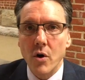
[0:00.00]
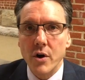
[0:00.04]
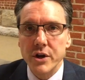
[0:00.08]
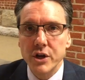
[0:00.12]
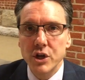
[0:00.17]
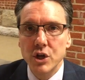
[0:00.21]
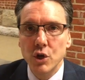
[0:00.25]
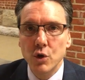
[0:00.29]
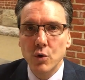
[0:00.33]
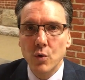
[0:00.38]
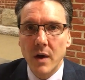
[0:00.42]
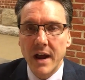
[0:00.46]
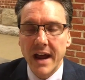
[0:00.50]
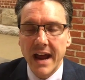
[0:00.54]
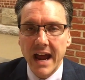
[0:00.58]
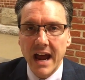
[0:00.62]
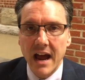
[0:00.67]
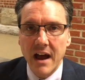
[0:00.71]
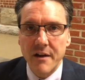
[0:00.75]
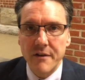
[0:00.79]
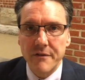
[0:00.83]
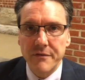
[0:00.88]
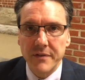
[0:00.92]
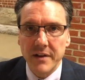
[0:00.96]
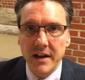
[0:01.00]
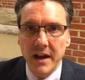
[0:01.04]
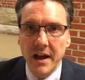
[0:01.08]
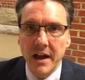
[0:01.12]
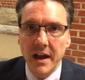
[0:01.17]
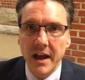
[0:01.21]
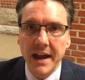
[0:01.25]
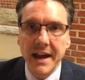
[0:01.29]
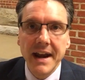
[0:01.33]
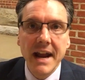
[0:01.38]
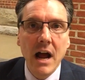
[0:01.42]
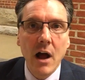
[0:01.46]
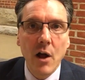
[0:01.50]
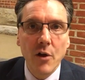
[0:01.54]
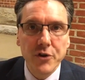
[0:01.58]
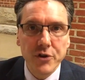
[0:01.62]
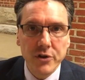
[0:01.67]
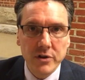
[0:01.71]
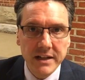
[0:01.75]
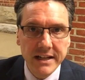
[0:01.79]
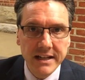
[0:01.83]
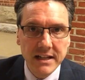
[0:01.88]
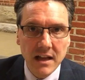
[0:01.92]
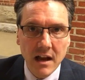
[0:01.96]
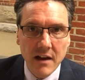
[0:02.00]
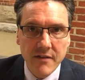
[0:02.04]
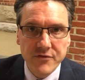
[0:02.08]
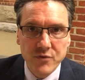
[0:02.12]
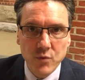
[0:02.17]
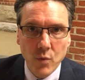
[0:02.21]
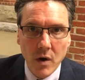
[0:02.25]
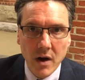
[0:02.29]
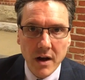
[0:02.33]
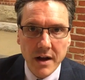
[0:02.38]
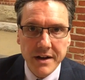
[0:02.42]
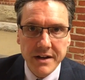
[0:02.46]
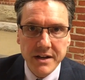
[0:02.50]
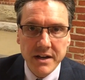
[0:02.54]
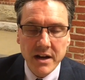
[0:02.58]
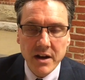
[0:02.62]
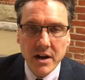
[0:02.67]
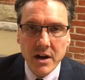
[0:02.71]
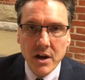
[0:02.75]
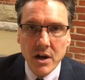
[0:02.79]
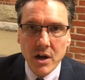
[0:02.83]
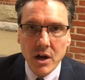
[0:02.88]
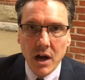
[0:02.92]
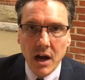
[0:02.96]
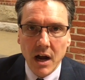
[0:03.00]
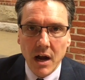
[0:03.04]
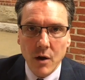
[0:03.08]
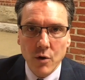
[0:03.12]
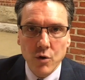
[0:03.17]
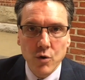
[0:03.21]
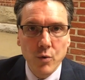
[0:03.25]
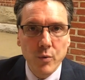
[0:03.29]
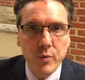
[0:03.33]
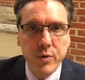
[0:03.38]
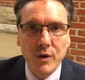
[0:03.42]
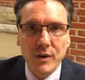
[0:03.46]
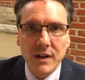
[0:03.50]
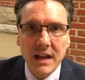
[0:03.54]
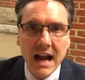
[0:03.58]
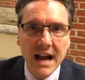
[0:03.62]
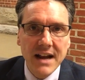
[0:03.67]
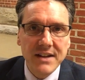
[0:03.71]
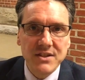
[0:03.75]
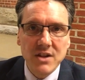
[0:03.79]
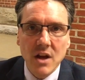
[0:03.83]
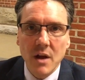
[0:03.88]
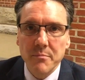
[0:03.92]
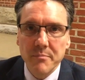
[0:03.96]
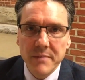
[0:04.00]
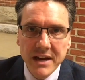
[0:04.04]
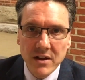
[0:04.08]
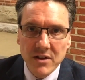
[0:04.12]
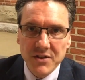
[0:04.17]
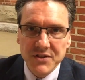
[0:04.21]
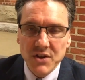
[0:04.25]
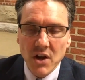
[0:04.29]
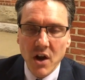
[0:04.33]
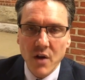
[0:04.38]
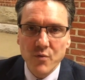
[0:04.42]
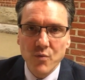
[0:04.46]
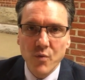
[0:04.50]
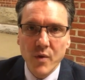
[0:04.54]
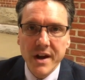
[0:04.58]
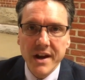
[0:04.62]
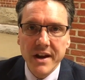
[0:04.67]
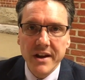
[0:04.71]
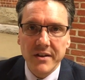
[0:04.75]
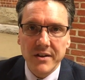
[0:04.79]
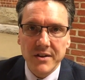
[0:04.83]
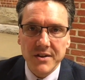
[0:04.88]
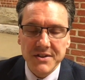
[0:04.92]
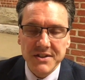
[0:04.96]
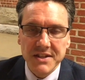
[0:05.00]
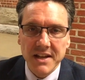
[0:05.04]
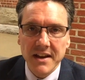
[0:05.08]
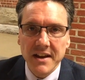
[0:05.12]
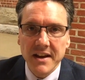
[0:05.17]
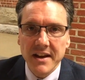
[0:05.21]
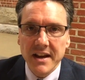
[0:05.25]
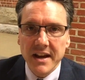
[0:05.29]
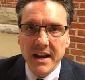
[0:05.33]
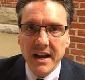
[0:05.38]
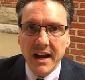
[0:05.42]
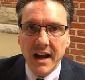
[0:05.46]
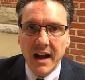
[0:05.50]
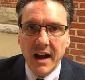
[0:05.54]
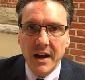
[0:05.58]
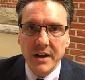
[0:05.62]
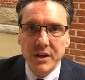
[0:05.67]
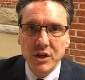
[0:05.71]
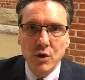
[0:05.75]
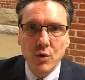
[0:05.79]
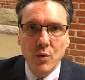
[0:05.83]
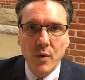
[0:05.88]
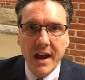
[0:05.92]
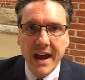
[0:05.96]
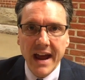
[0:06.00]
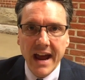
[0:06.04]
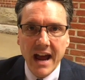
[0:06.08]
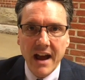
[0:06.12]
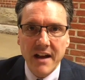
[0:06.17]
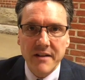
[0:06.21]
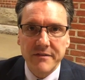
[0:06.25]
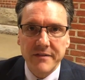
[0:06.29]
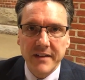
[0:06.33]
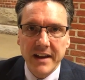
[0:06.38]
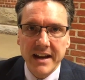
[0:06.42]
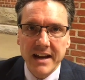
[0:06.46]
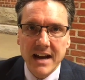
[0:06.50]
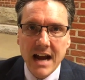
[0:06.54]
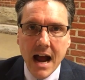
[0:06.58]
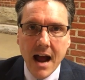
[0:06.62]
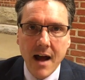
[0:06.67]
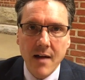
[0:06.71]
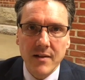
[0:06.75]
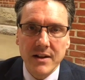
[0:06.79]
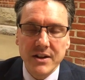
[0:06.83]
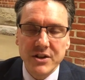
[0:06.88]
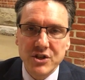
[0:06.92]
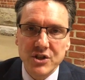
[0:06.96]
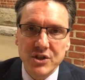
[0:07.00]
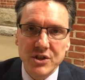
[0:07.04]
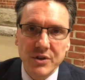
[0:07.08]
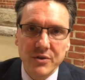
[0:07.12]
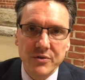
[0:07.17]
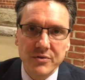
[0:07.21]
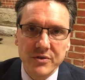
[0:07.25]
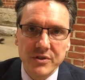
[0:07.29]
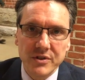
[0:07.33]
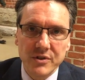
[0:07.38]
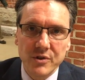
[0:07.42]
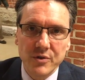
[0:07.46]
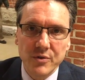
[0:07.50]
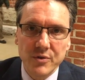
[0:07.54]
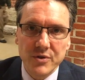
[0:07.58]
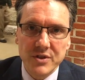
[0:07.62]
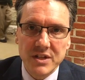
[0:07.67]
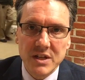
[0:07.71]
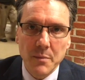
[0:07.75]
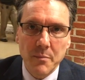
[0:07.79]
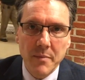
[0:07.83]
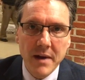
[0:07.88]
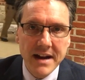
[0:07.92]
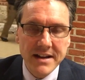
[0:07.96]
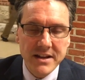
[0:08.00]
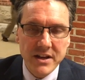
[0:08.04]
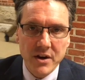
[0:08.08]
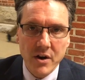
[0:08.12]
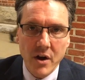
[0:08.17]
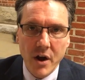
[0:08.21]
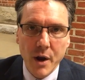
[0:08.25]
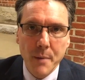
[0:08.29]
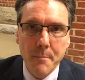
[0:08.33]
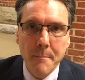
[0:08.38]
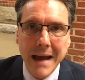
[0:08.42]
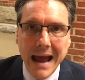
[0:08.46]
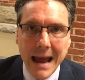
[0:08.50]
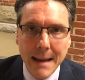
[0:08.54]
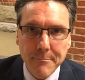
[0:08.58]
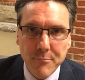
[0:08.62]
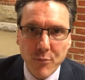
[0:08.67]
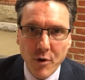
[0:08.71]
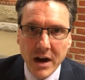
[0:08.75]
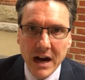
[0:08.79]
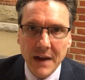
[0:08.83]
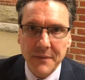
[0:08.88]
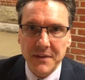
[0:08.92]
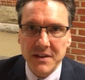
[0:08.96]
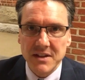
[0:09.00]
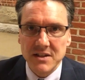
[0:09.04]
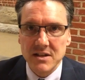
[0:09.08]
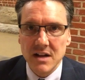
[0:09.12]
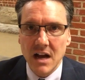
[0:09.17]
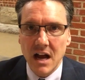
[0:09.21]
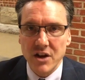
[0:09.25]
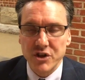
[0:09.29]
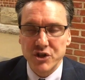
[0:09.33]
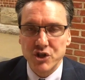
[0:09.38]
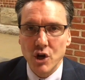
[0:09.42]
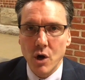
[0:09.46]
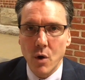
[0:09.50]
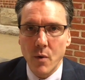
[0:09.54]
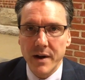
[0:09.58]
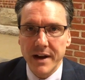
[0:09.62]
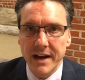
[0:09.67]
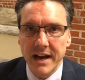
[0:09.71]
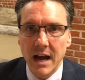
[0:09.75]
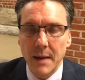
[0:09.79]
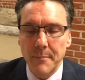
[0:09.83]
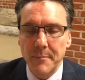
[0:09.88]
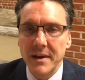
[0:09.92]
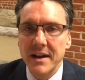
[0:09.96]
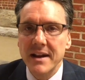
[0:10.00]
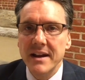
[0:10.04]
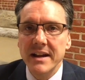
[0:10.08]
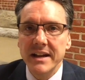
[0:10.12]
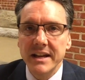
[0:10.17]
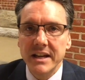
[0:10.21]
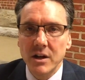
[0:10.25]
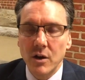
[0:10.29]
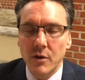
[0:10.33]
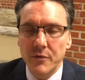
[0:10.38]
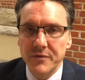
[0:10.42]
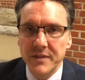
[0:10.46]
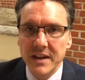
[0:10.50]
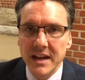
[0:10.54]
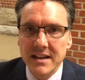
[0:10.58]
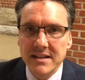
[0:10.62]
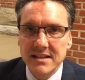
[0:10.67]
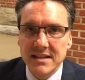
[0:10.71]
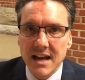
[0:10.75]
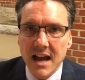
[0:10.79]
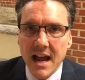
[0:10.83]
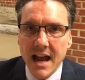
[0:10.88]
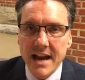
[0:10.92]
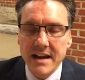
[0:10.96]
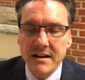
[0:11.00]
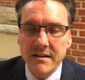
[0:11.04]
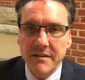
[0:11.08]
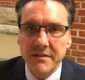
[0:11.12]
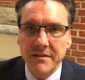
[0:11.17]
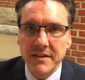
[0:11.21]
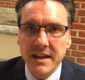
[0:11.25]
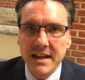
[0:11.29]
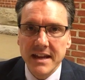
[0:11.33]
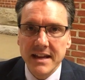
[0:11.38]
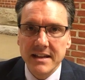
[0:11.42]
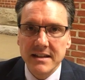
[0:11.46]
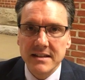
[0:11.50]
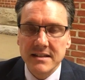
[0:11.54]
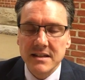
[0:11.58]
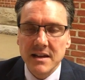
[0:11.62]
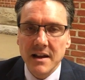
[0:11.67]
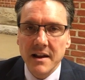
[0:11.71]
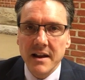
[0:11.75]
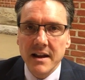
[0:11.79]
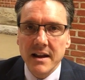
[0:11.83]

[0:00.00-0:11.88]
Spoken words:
you have an elderly loved one who relies on Meals on Wheels. You have a college student who's dependent on a MAP grant that's not showing up. These kind of things,